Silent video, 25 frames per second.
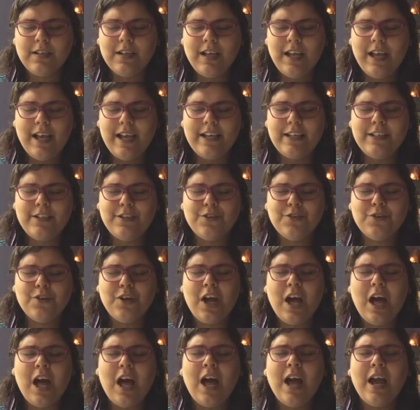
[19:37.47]
as your
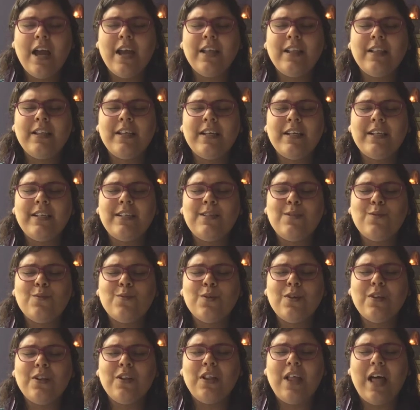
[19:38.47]
eyelids
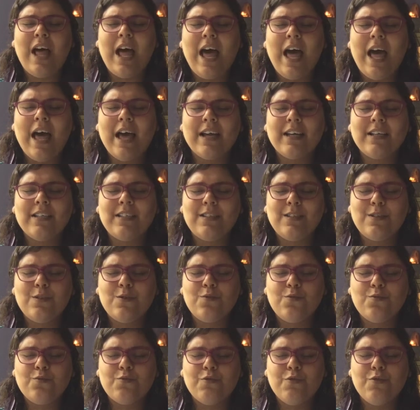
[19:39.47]
relax
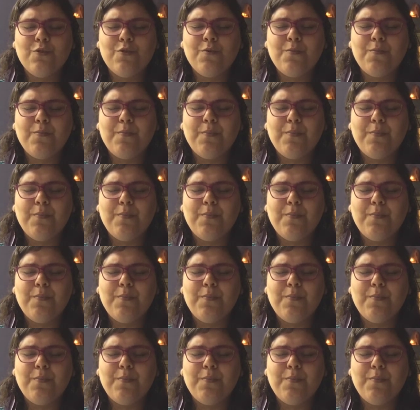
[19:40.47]
and droop.